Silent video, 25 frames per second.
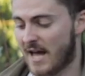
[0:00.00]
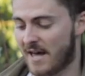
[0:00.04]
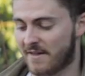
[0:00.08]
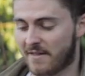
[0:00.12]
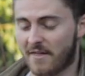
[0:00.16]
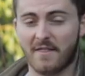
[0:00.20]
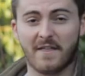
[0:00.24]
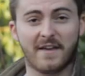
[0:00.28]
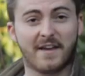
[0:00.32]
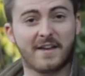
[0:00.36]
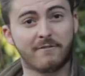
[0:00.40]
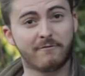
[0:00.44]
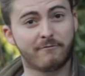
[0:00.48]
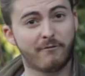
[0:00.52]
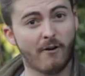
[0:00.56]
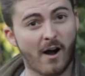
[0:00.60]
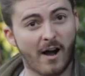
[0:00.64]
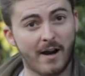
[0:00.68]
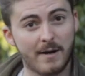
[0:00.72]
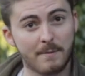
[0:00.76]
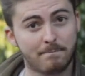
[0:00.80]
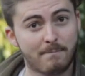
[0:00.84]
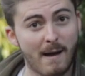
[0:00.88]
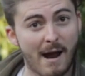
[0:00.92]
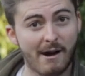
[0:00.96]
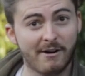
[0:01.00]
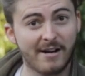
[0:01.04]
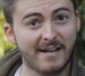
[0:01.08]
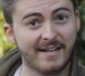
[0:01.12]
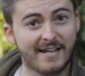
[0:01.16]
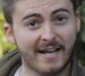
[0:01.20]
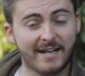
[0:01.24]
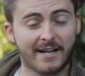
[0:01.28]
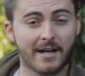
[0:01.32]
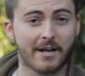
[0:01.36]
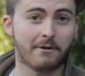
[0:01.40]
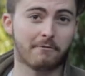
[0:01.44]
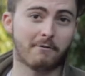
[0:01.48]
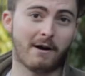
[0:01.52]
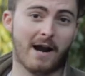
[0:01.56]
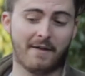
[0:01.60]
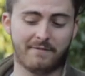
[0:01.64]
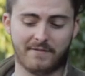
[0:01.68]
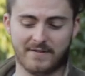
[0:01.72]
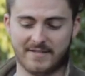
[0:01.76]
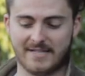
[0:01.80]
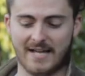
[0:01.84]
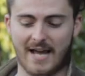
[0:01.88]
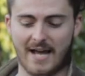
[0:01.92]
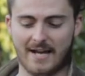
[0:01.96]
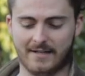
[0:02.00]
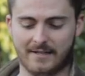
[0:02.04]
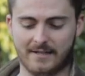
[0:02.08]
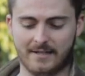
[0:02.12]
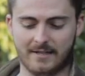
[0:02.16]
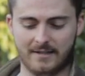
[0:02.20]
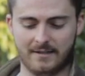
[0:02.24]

that they can find buried in and around the sand.